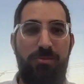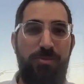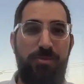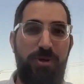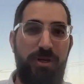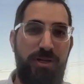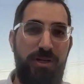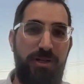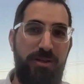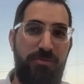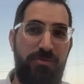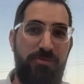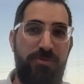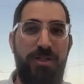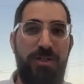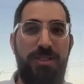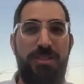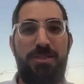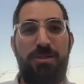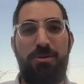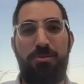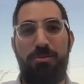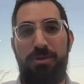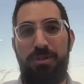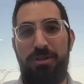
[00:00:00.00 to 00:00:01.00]
money, find
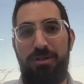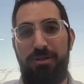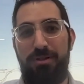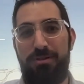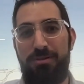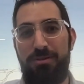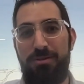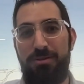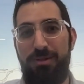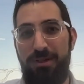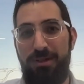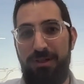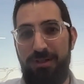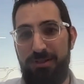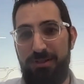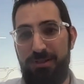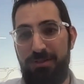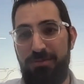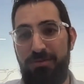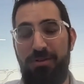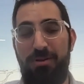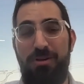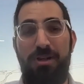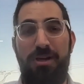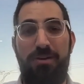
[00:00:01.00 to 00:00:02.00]
someone else who does. If
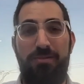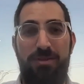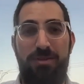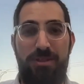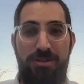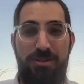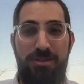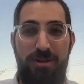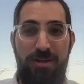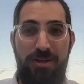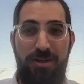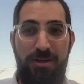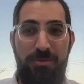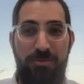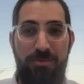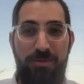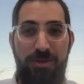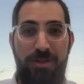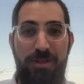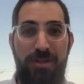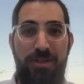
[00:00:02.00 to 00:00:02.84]
you don't have the time,